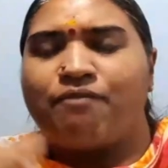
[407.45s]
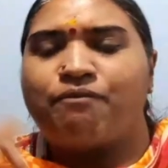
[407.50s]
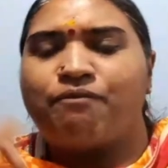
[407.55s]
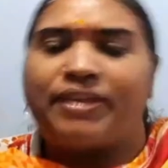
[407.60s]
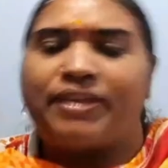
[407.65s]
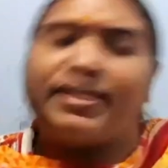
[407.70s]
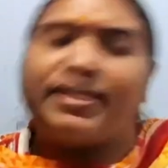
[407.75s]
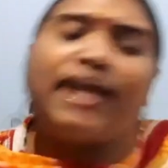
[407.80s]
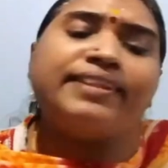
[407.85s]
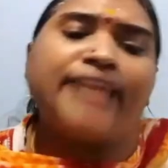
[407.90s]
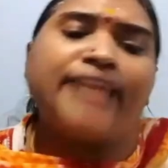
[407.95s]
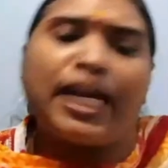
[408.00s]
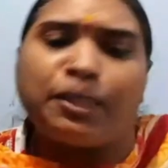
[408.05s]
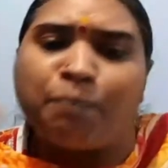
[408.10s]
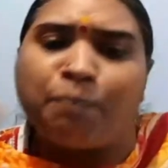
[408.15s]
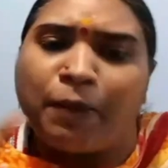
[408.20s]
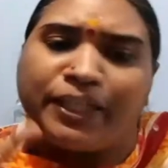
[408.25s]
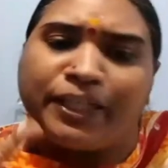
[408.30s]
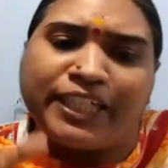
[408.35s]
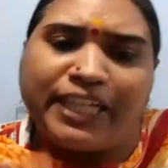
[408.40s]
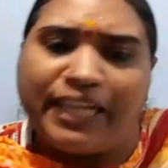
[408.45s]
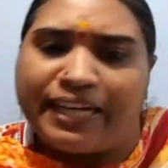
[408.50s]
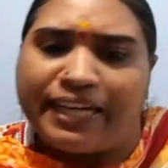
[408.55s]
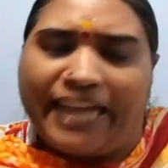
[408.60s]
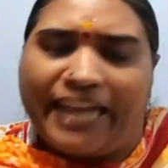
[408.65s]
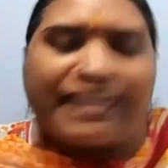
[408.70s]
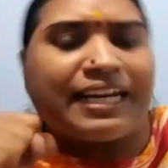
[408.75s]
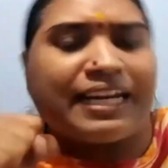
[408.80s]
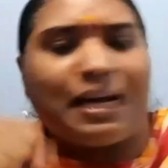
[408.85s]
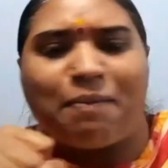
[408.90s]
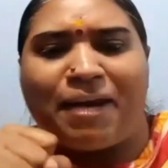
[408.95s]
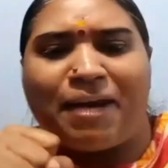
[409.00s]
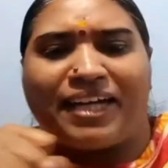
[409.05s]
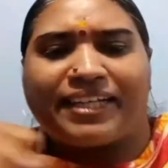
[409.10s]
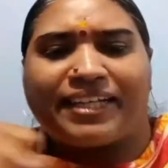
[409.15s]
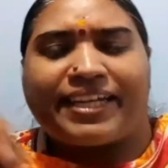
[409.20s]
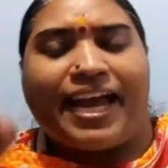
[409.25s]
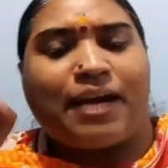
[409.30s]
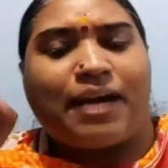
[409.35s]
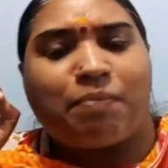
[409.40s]
whether that particular
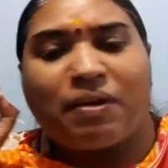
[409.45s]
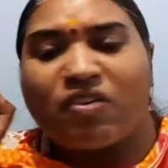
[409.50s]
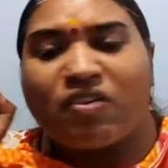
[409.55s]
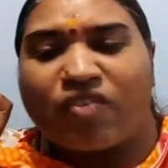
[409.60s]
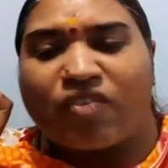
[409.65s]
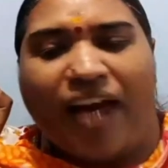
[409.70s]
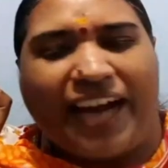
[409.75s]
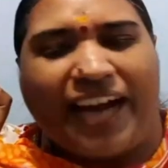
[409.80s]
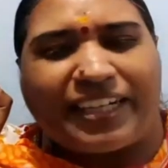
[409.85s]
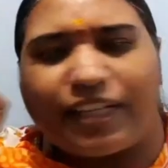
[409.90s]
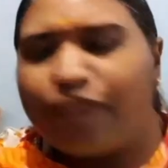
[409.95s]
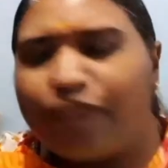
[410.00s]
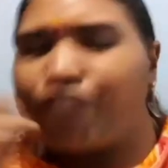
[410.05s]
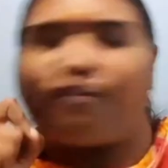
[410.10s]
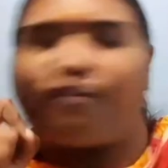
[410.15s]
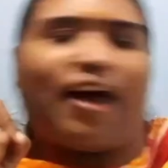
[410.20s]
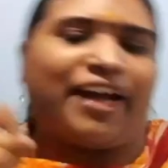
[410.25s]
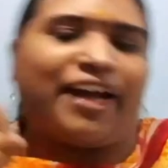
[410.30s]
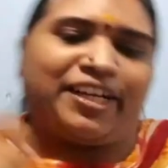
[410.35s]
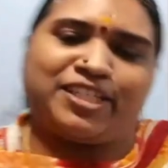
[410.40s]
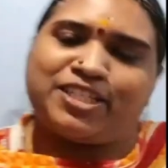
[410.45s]
agreement can be ratified.